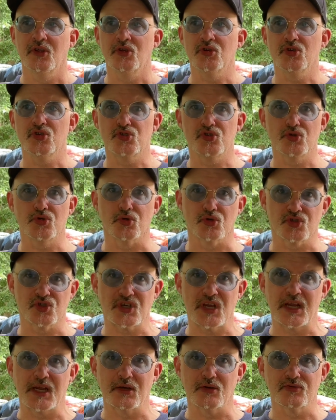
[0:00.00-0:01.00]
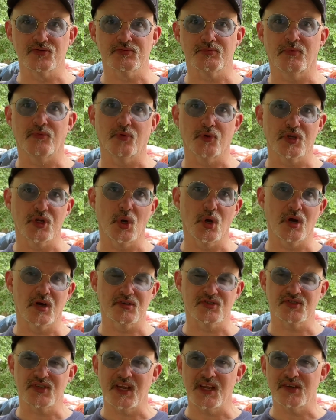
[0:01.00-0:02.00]
just do your scales before you go out on
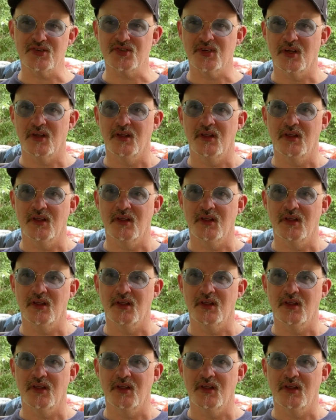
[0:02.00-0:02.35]
stage.